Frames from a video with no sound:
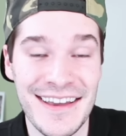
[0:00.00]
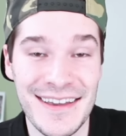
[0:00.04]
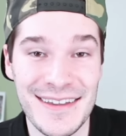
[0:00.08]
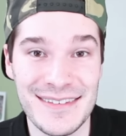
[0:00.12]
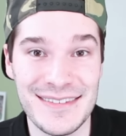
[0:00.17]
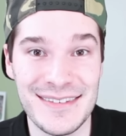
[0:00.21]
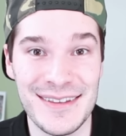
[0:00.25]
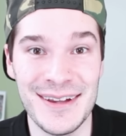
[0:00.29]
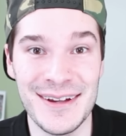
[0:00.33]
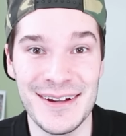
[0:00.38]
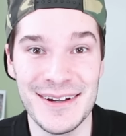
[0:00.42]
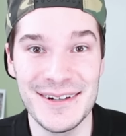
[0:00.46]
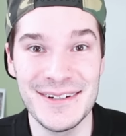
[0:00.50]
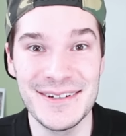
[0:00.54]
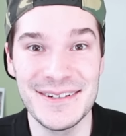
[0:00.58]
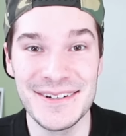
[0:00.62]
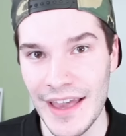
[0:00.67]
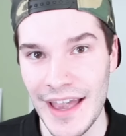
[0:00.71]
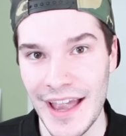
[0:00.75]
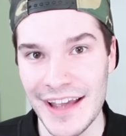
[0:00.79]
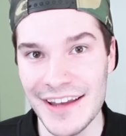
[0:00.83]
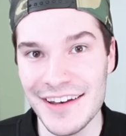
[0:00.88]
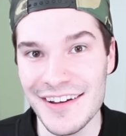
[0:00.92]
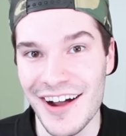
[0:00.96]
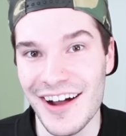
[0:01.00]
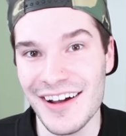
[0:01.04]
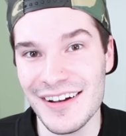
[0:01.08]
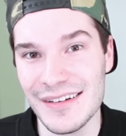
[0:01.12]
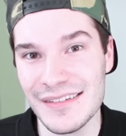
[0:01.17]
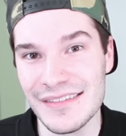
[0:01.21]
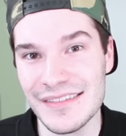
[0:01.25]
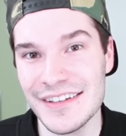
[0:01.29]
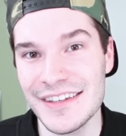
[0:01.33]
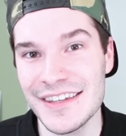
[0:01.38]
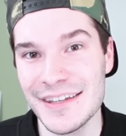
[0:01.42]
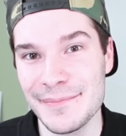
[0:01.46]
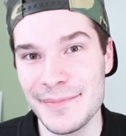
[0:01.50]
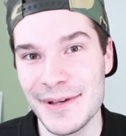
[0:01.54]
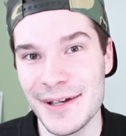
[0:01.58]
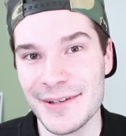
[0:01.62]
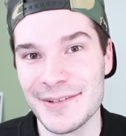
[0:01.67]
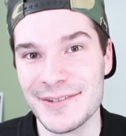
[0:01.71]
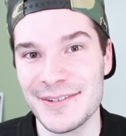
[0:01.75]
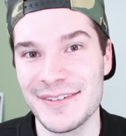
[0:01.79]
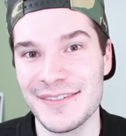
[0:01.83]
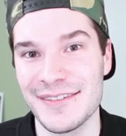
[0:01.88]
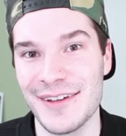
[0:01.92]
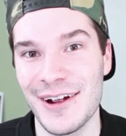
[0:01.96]
So, and honestly, the
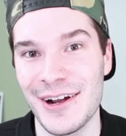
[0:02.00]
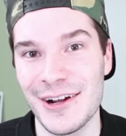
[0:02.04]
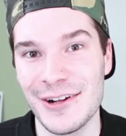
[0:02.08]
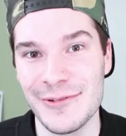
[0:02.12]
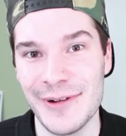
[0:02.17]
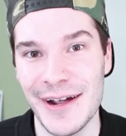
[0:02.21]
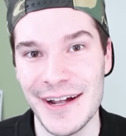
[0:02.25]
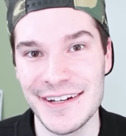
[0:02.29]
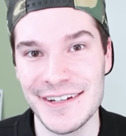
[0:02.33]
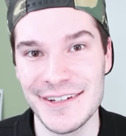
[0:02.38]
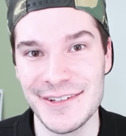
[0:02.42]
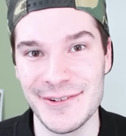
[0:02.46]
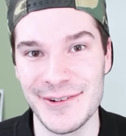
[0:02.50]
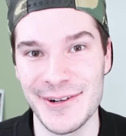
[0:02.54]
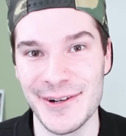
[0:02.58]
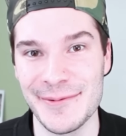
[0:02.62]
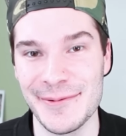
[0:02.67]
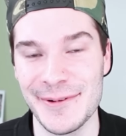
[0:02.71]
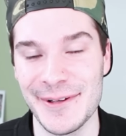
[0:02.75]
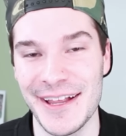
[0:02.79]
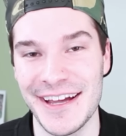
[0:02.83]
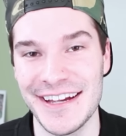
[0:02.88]
pictures are quite adorable.